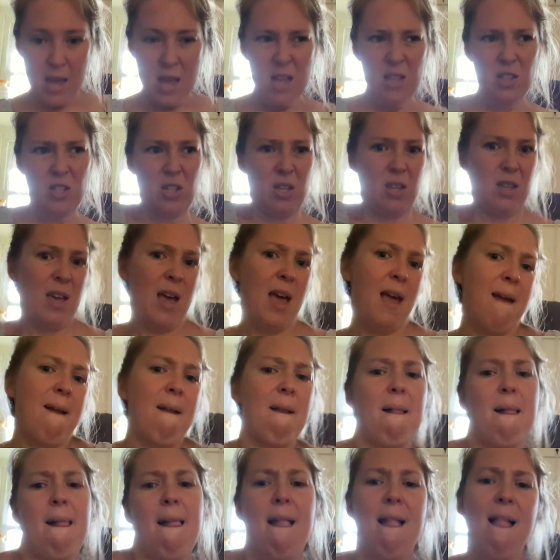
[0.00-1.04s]
to like
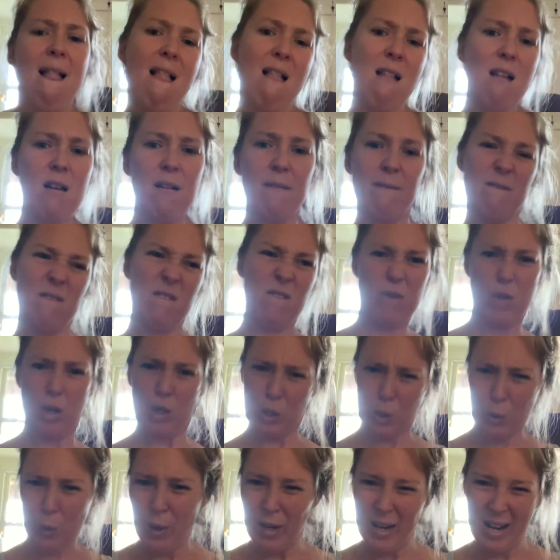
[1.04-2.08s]

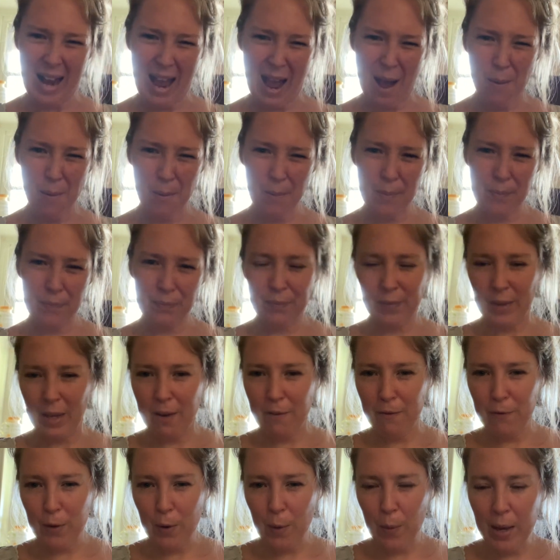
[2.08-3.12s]
sort it out,
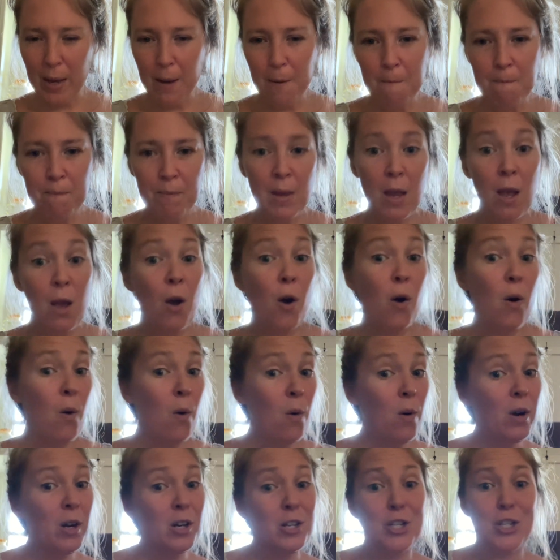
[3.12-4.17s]
if you will,
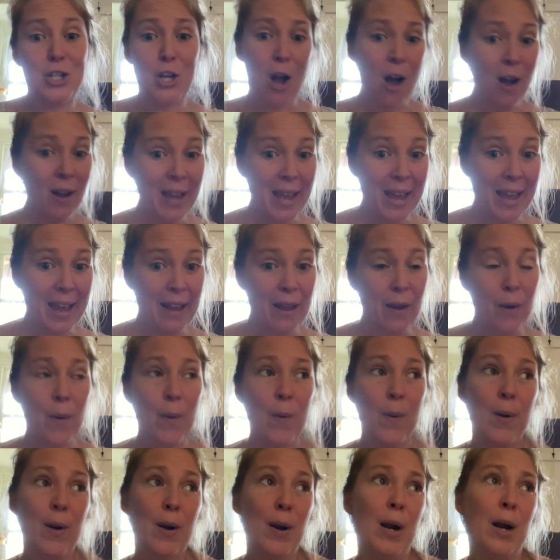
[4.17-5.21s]
or jogging
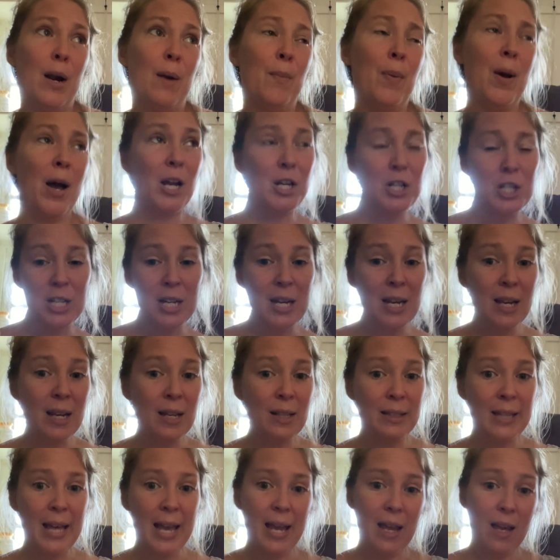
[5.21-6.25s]
or punching
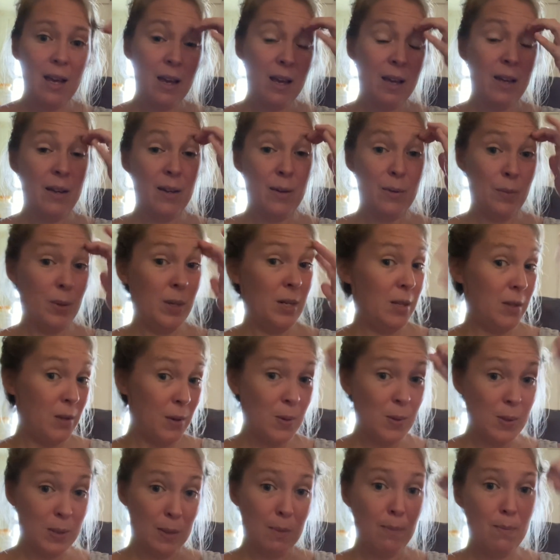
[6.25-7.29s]
like one of
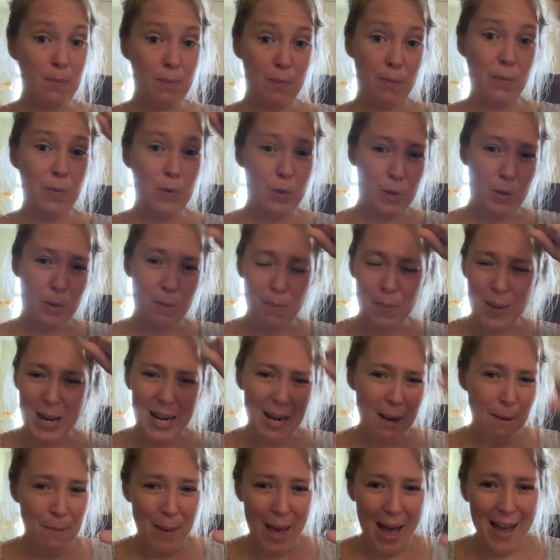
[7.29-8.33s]
those
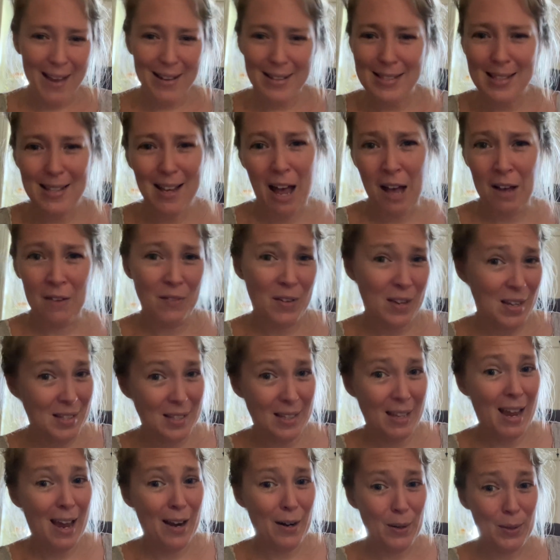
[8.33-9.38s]
beating bags.
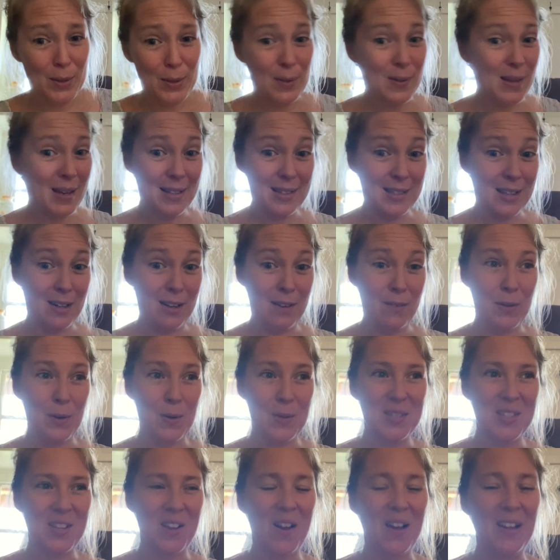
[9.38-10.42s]
Obviously I don't do that because I don't even know what
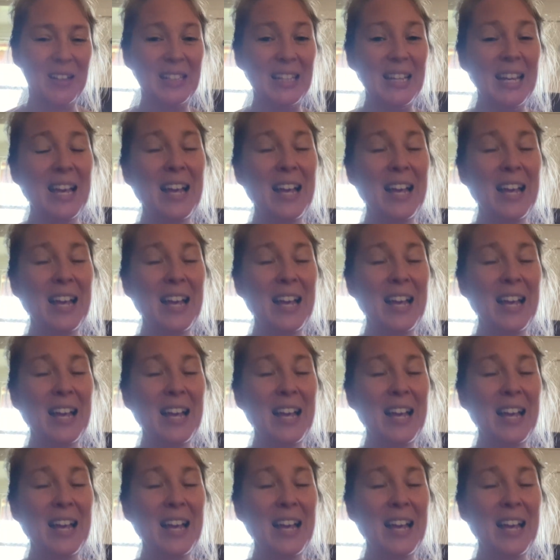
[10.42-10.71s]
it's called.